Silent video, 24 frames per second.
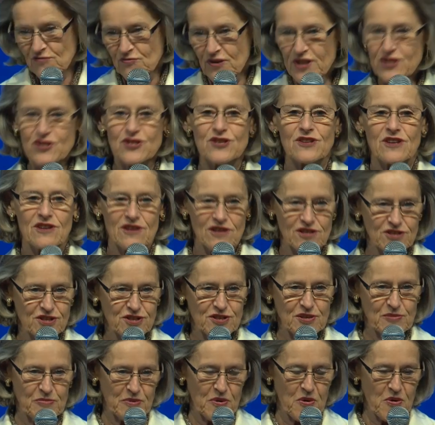rich
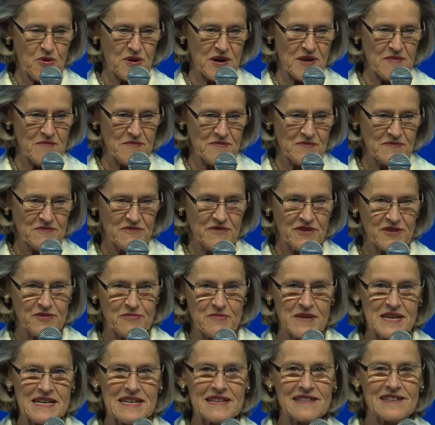cultural program, with
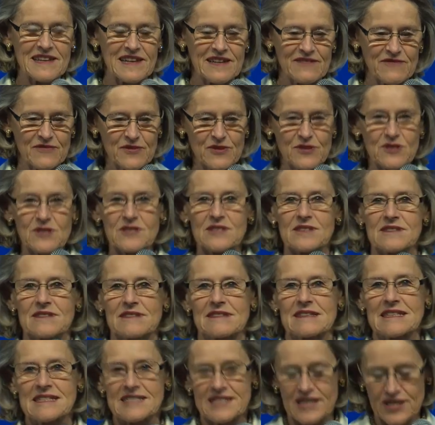many diverse
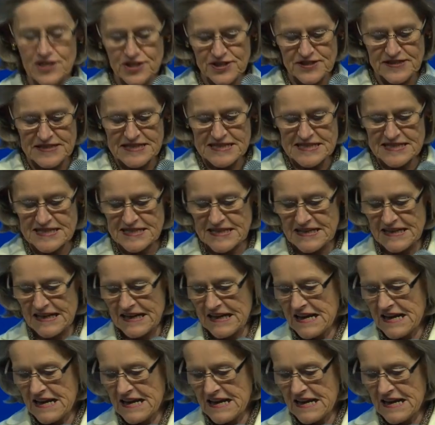sessions.